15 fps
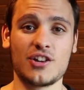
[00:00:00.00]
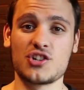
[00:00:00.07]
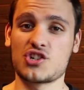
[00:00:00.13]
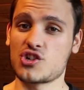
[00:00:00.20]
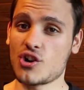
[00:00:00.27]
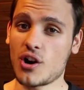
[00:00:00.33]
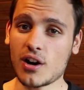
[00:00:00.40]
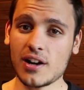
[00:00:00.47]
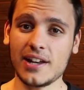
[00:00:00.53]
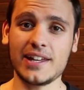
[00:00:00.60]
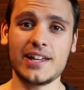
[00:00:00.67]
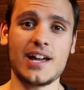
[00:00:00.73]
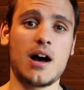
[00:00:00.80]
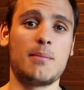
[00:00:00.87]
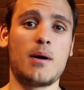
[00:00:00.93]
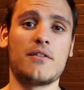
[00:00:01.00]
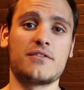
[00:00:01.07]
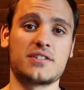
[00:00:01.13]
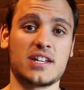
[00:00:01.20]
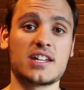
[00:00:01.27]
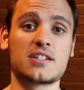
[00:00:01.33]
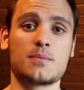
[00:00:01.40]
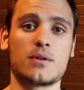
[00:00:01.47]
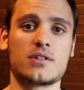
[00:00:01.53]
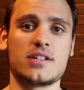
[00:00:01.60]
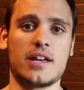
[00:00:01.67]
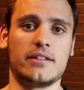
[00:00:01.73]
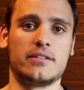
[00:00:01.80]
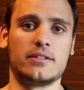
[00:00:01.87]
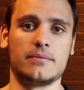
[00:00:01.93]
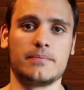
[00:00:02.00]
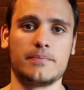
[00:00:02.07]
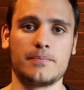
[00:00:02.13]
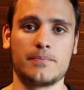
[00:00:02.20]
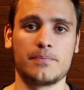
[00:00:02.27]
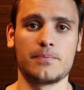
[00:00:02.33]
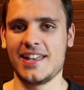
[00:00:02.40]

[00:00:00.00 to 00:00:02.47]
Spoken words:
surely above 6%.